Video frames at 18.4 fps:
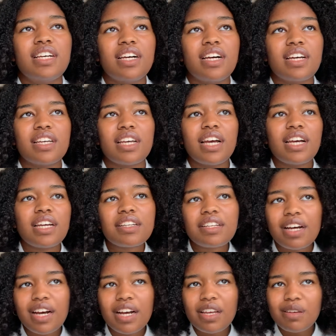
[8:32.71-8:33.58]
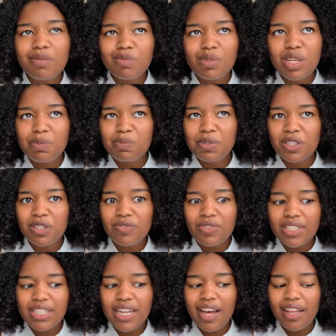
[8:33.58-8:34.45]
Again, I am not
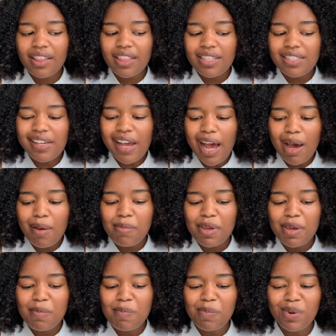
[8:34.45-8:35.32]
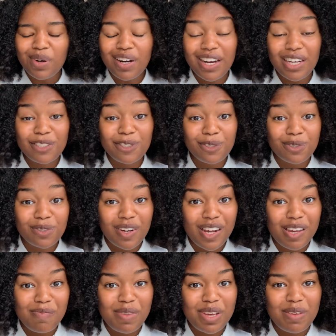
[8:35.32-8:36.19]
perfect at this habit, but I try my